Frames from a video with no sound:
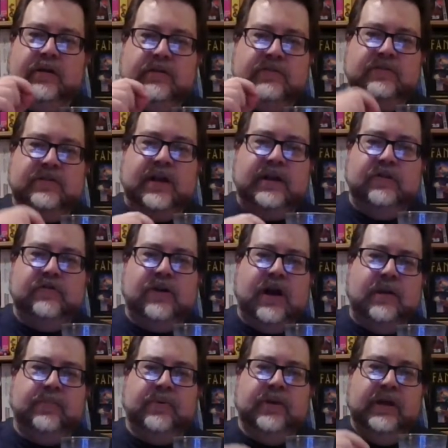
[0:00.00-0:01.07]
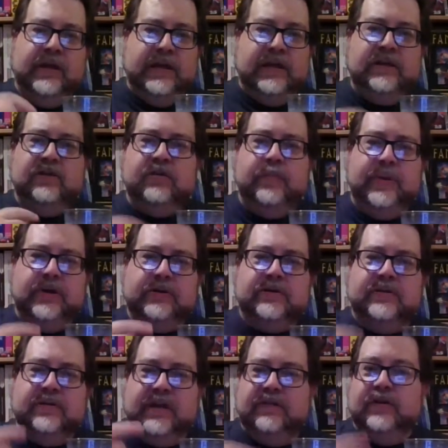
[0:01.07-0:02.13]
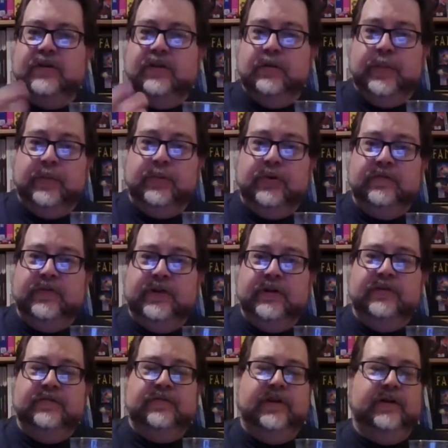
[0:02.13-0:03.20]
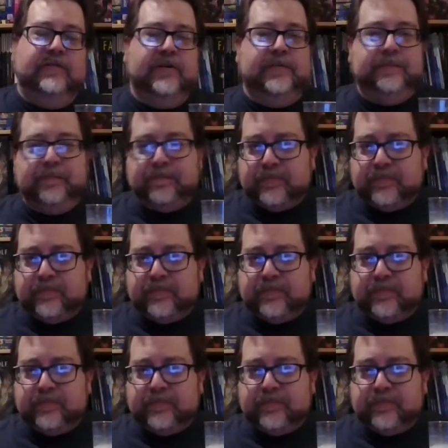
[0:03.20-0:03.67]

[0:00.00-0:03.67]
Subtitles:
just tiny drop into your milk to give it a little bit more vanilla flavor.